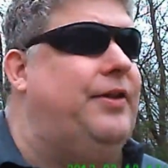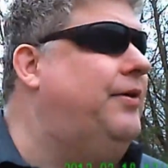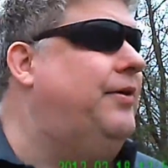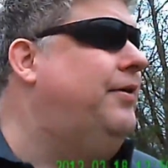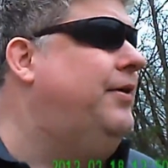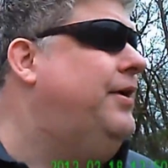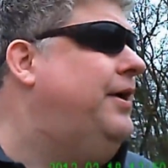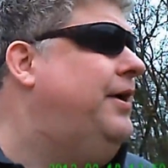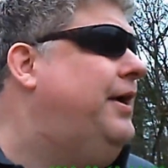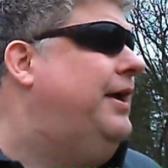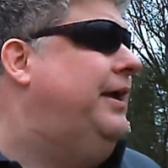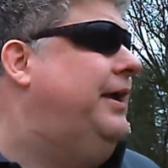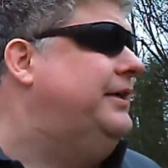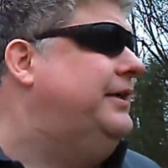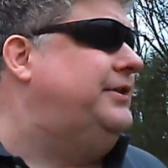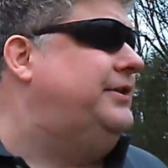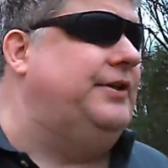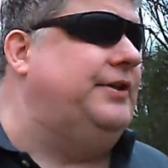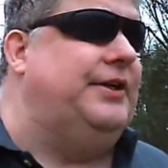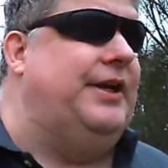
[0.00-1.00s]
although
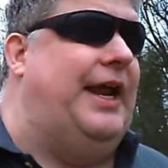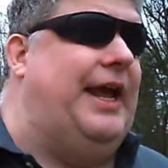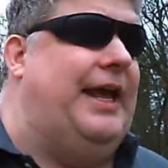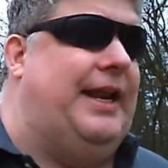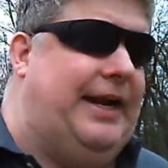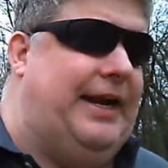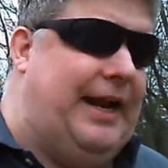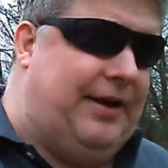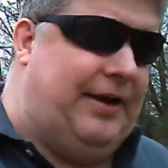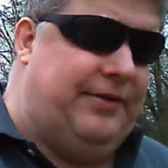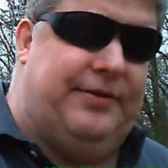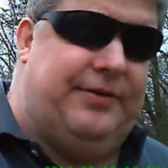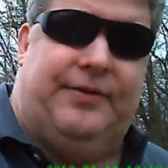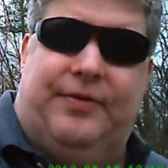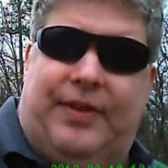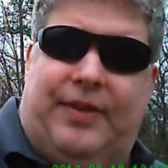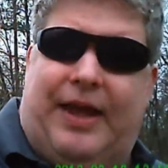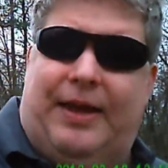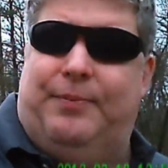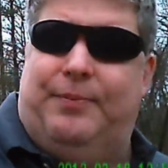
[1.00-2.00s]
I guess you could edit out
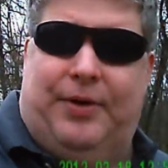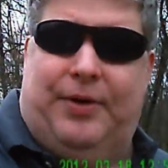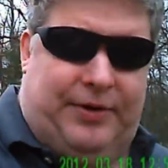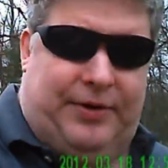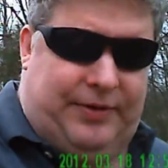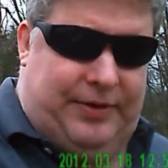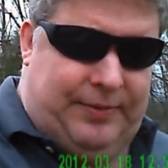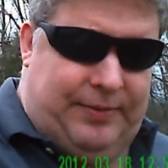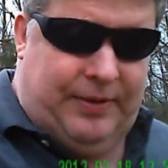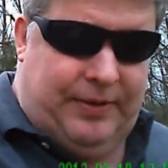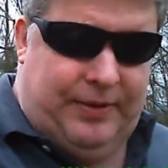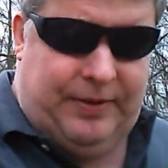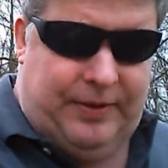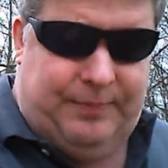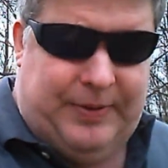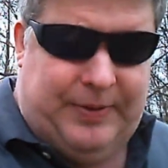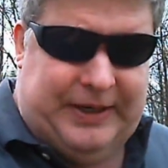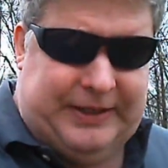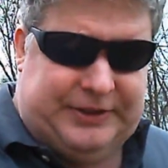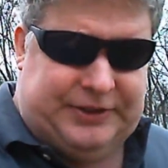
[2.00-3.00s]
that part of
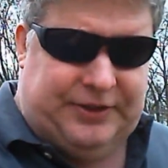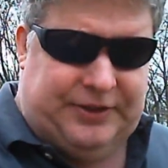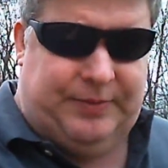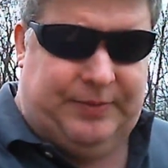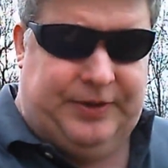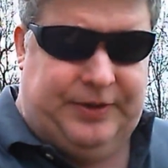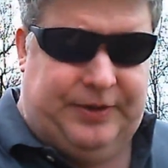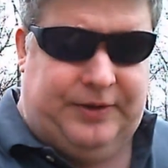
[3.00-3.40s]
the picture,